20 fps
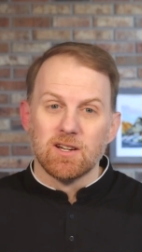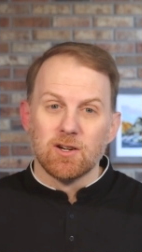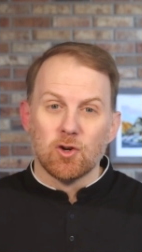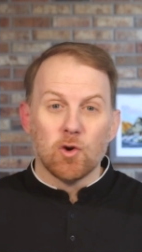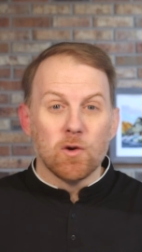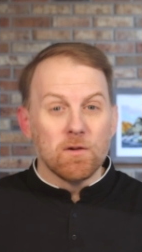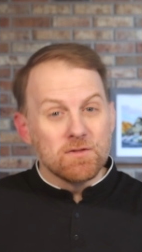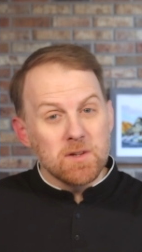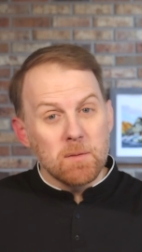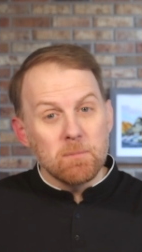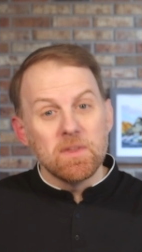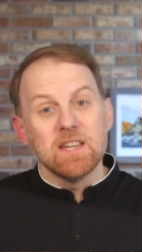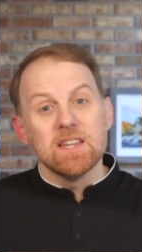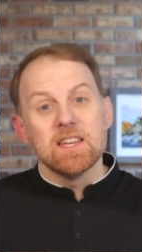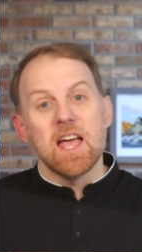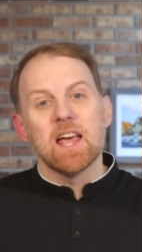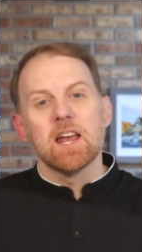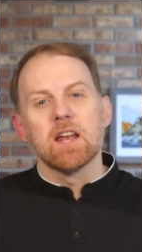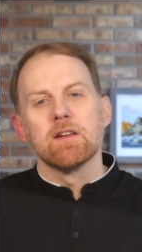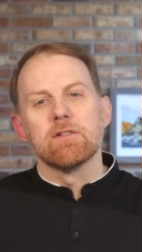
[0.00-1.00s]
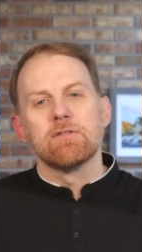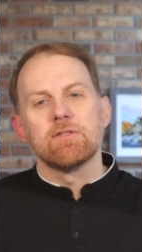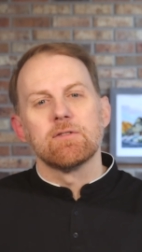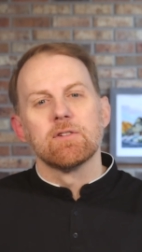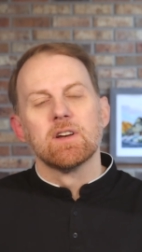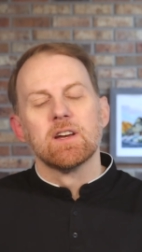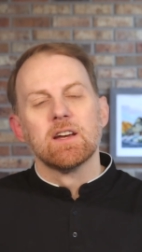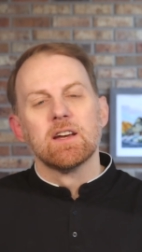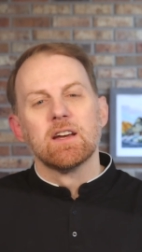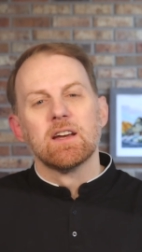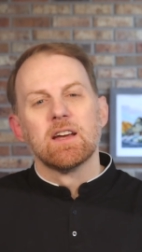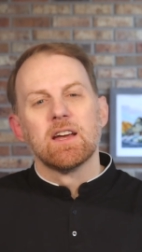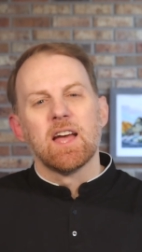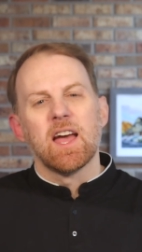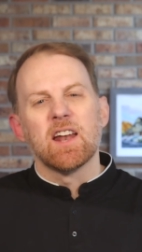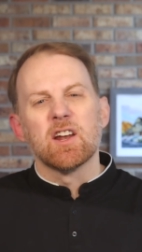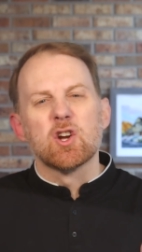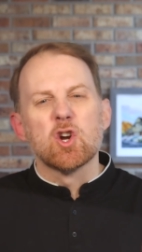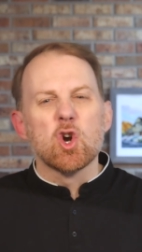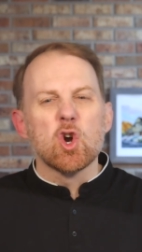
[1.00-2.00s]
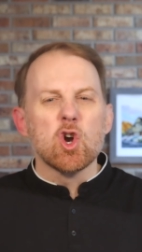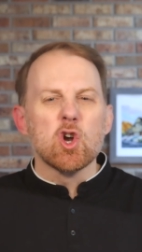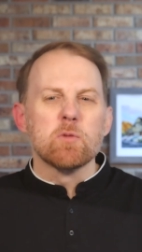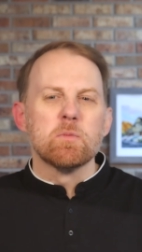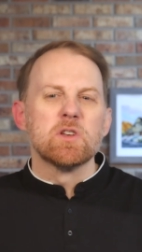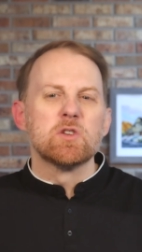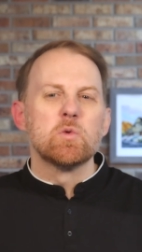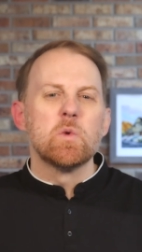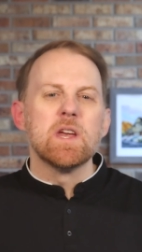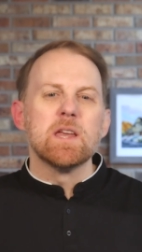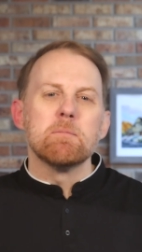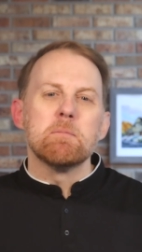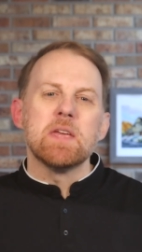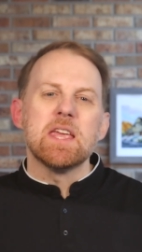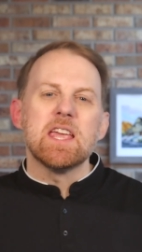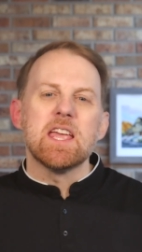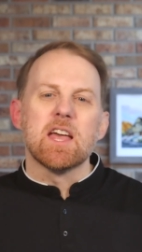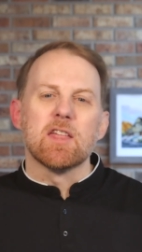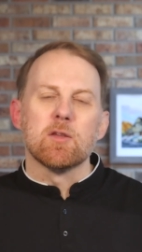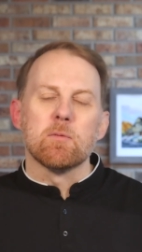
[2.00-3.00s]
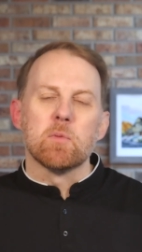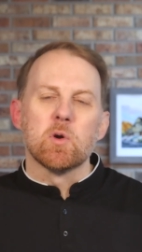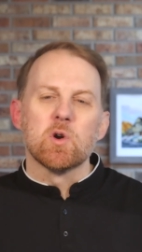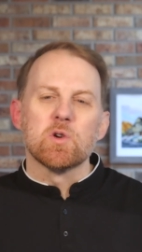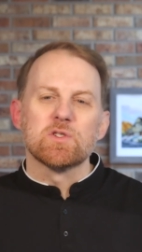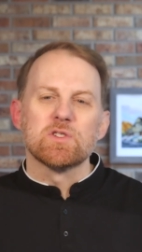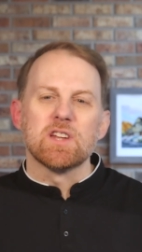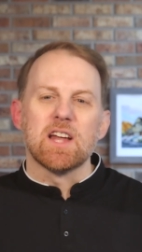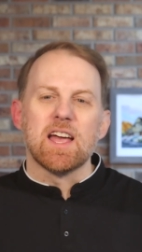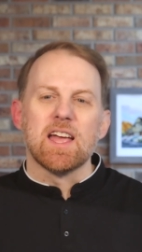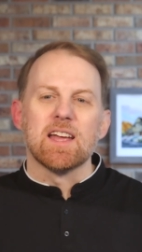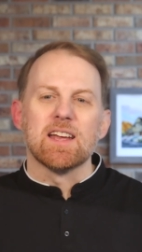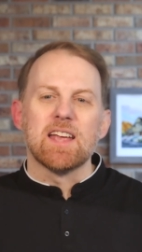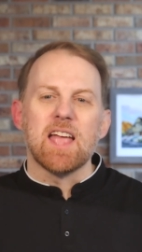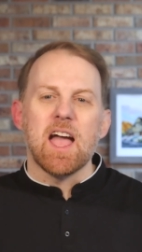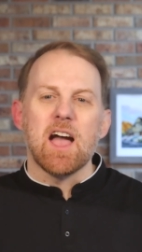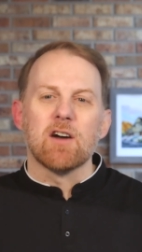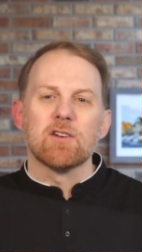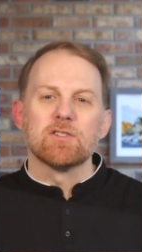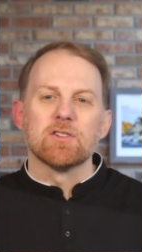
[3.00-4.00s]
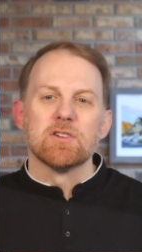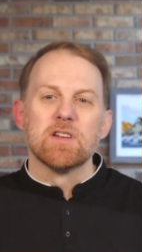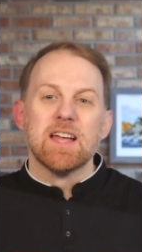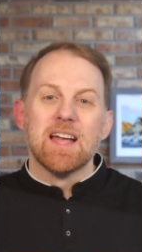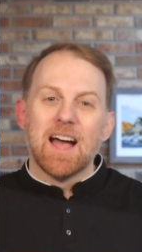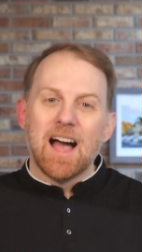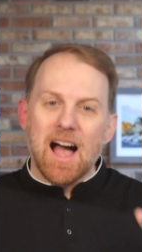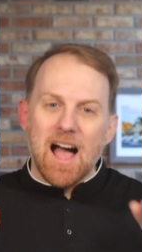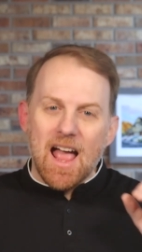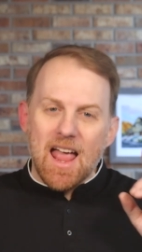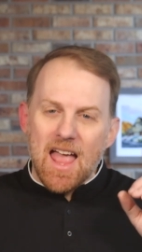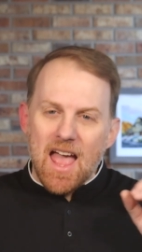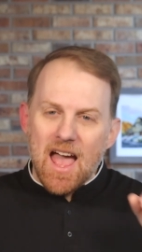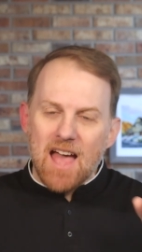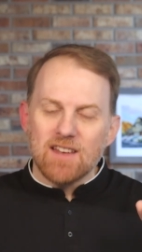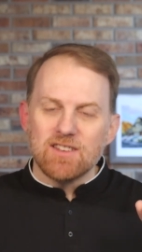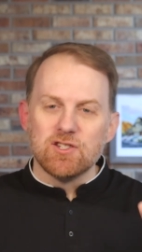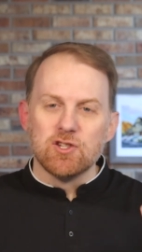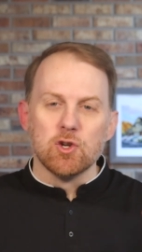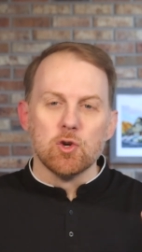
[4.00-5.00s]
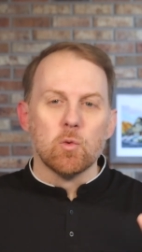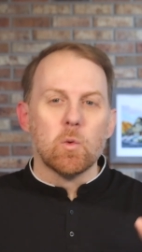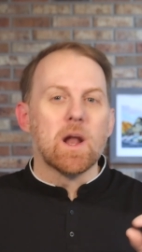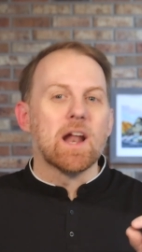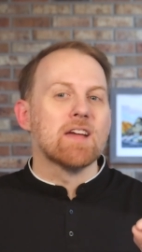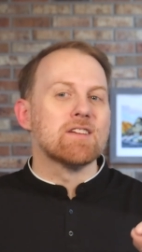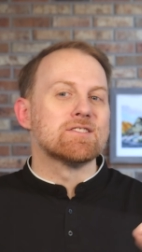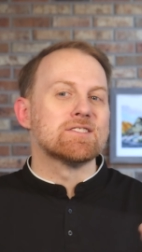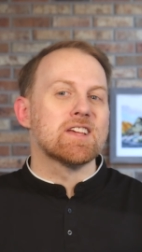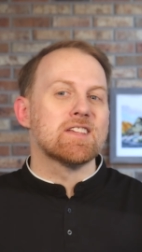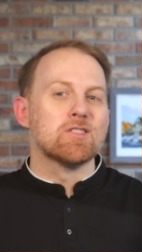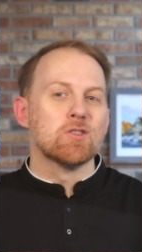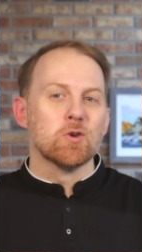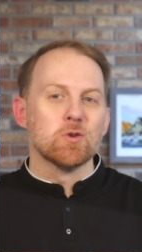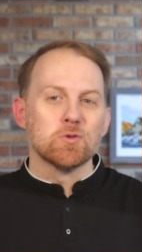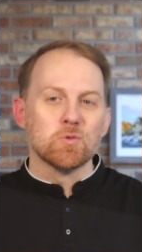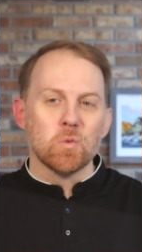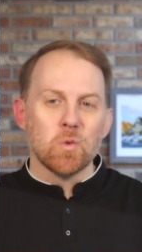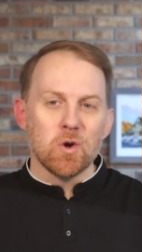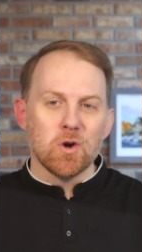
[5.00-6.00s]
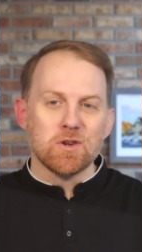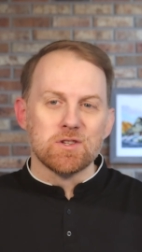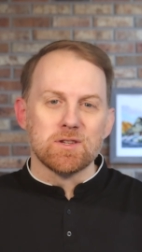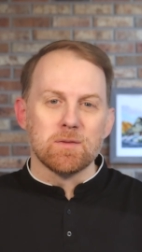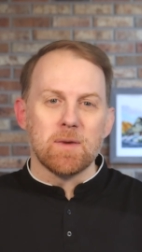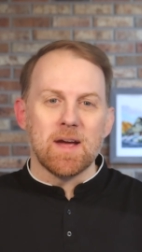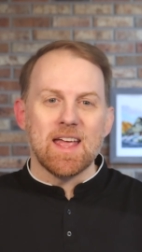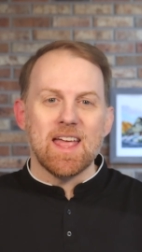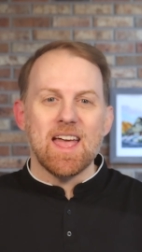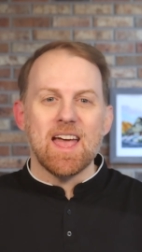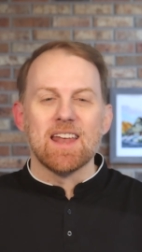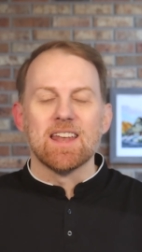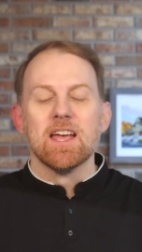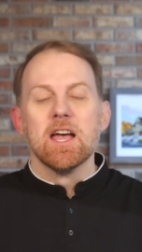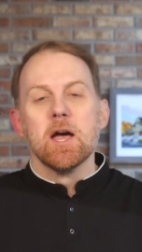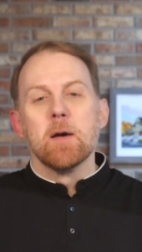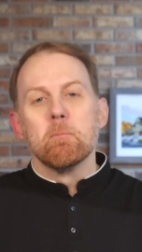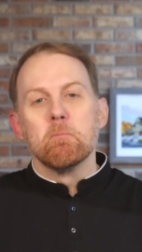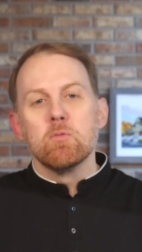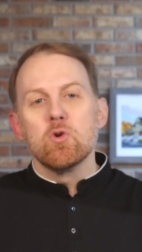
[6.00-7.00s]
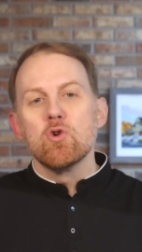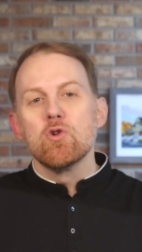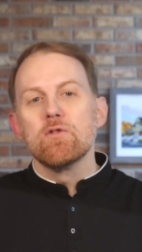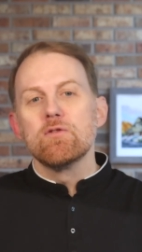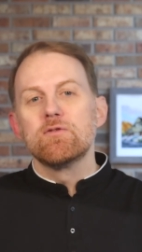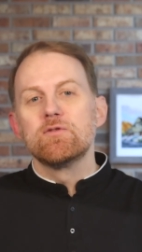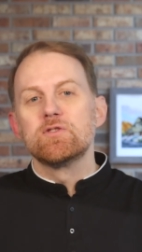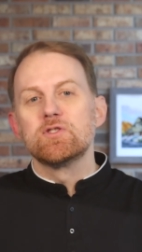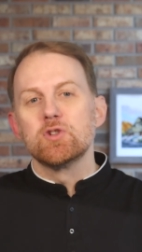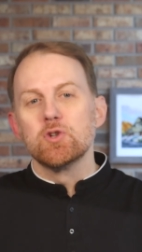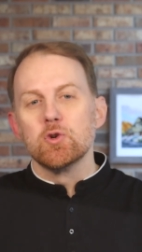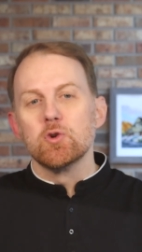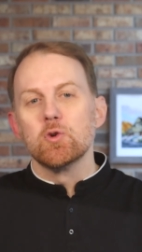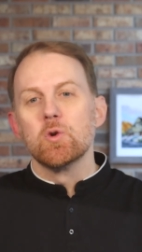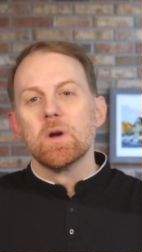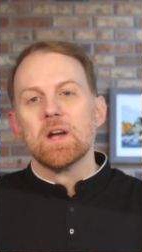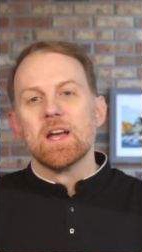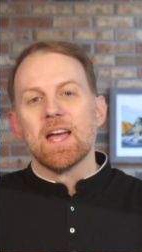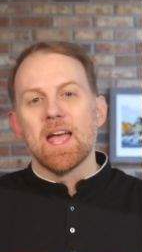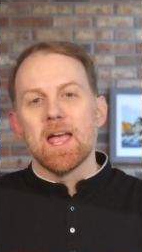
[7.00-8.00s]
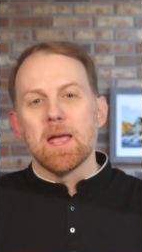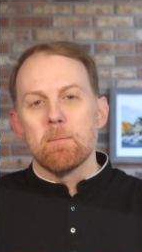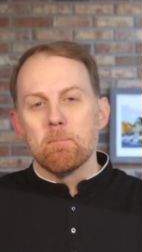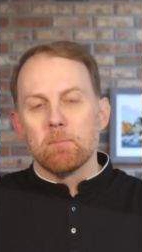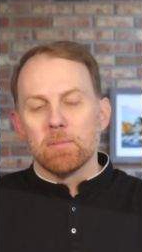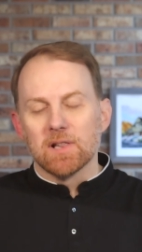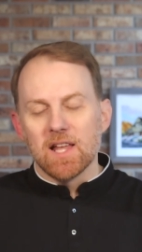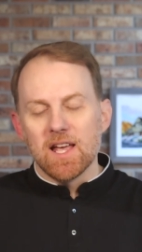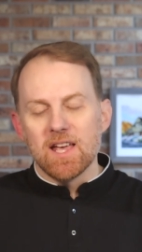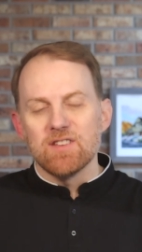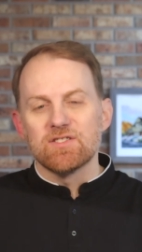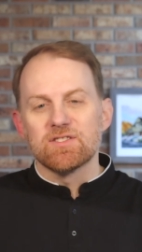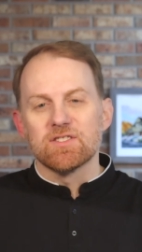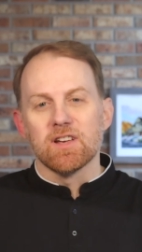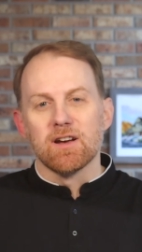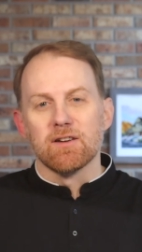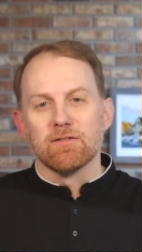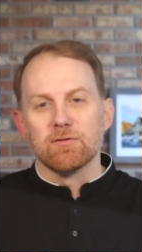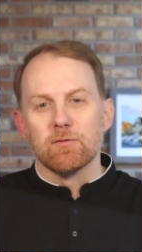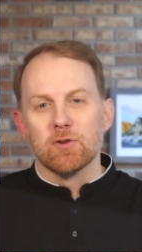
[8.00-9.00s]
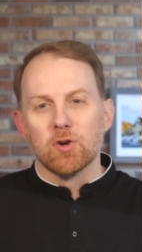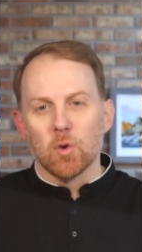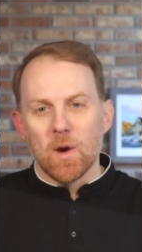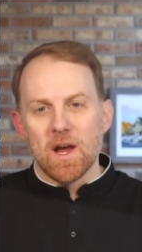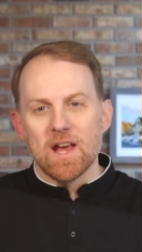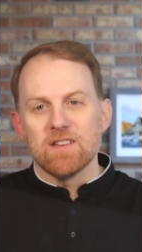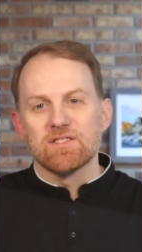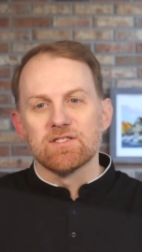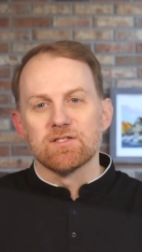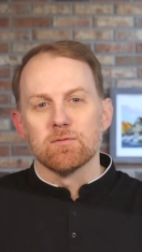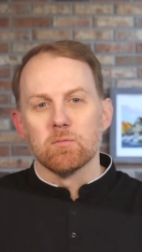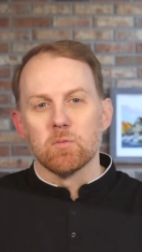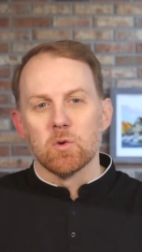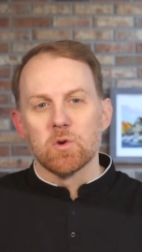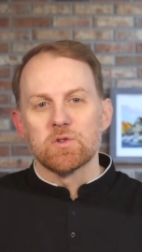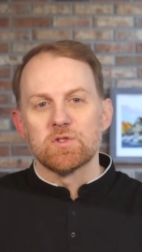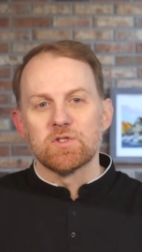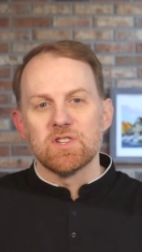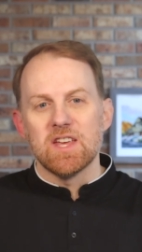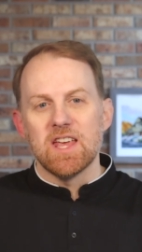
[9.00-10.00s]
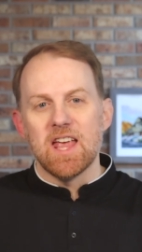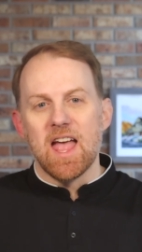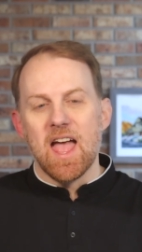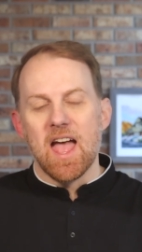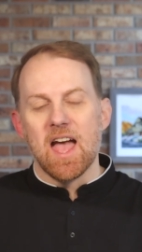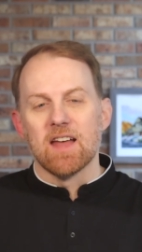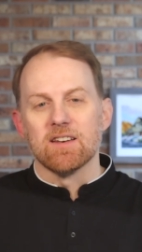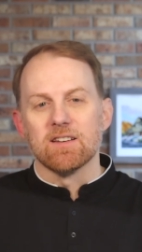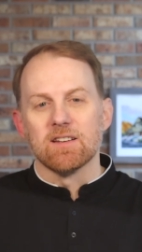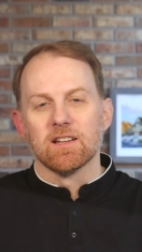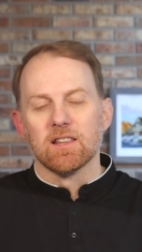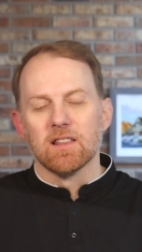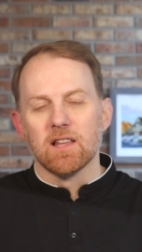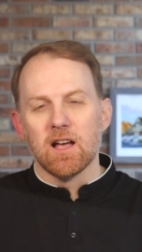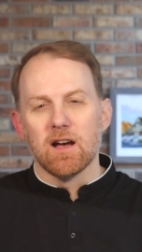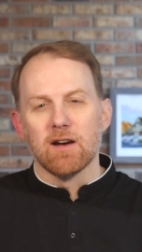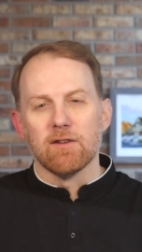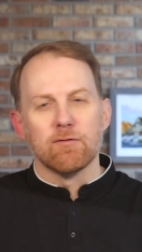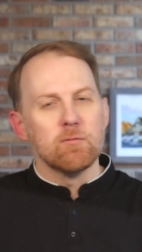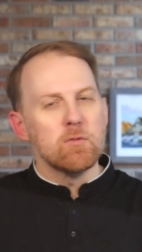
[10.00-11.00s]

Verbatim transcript: Or if something negative had occurred between me and the person I encountered, I had to, when I said those words in my head, move to a place of grace, mercy, and love.